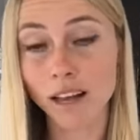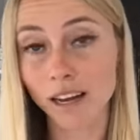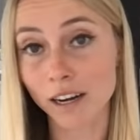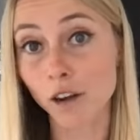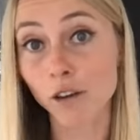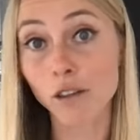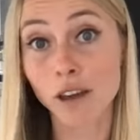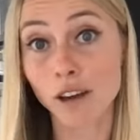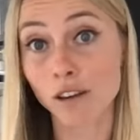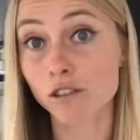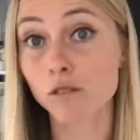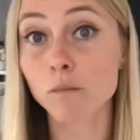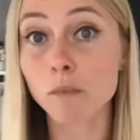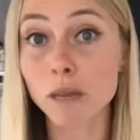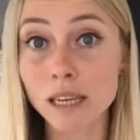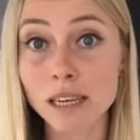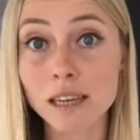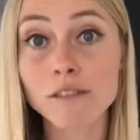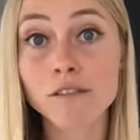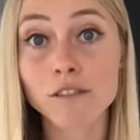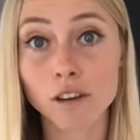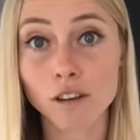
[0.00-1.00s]
I know that was
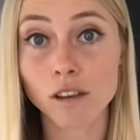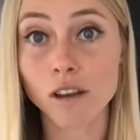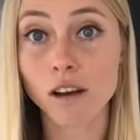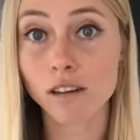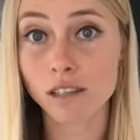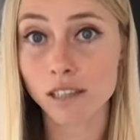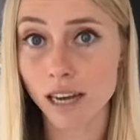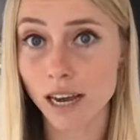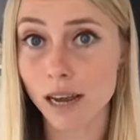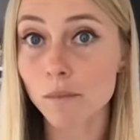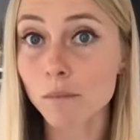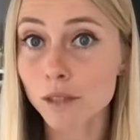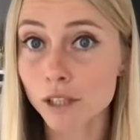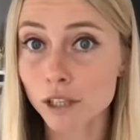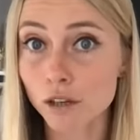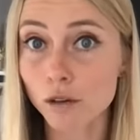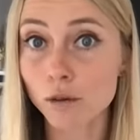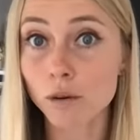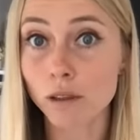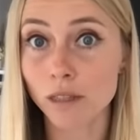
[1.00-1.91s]
me for a long time too.